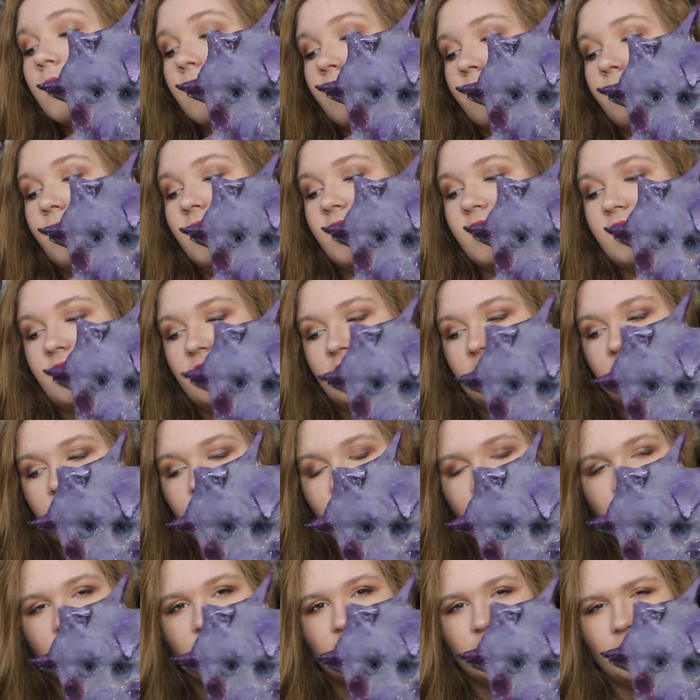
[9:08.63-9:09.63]
this
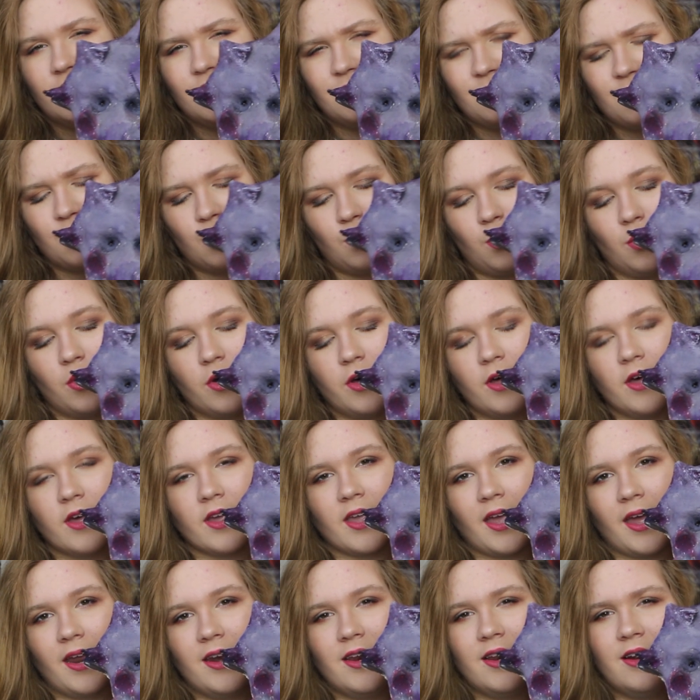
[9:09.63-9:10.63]
just didn't work
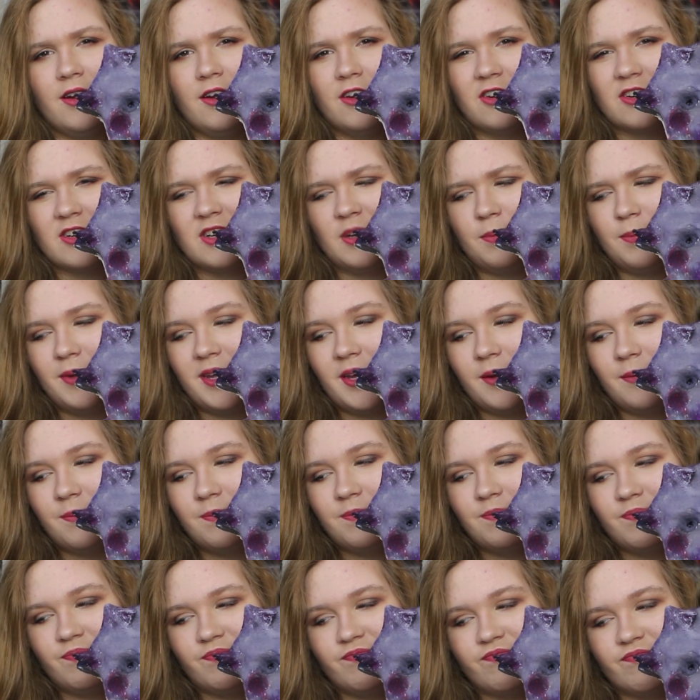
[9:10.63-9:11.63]
and it looked a bit
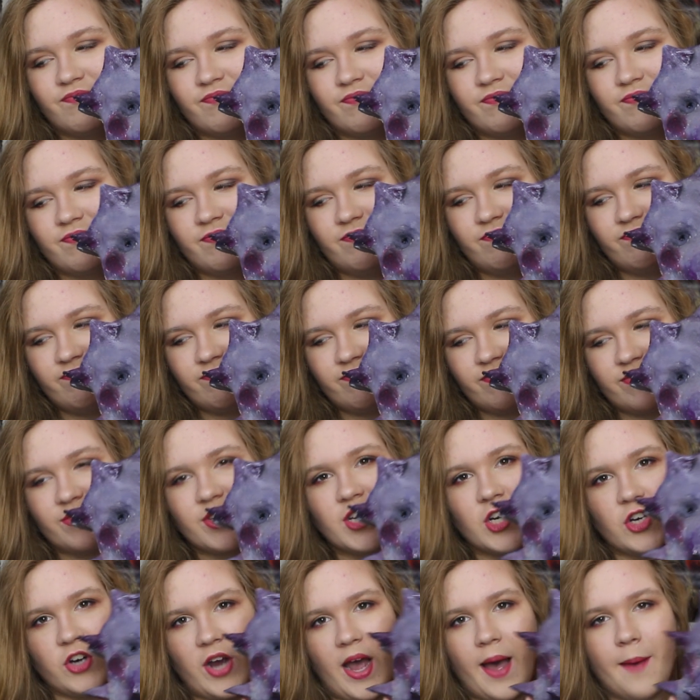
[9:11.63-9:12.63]

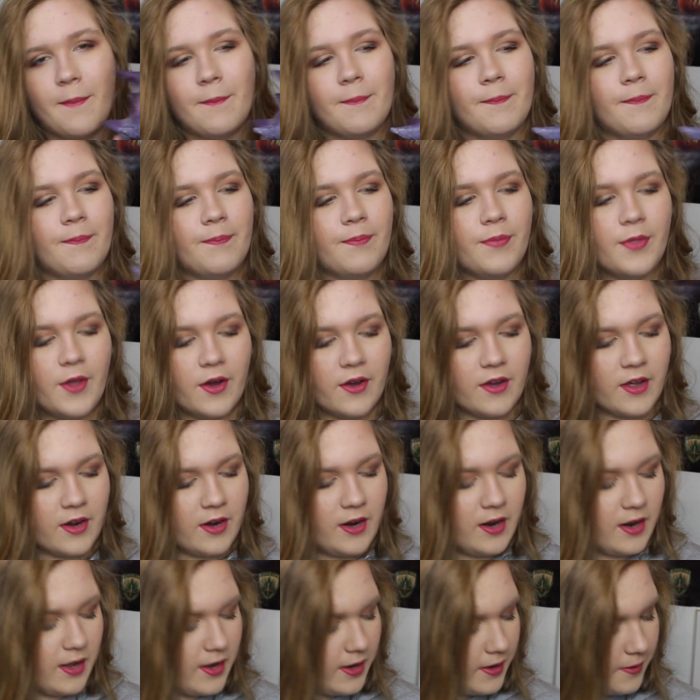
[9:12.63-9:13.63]
crap, not gonna
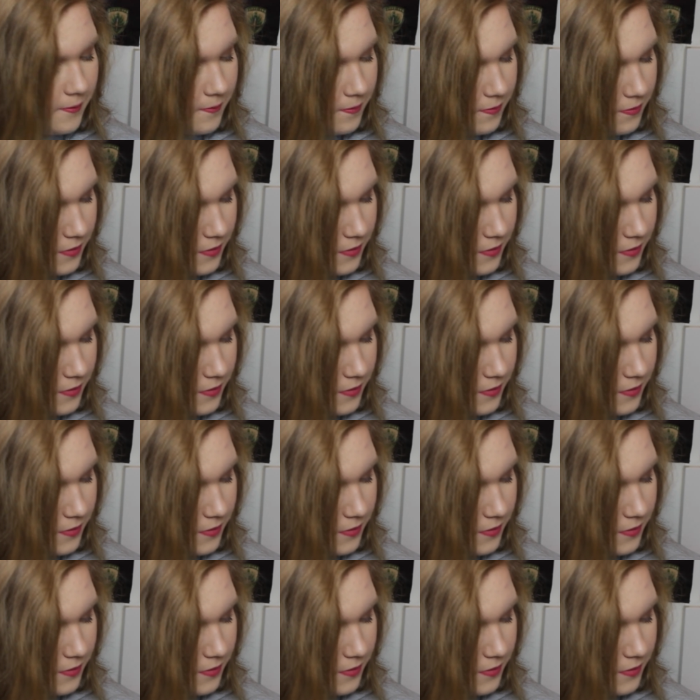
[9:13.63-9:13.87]
lie.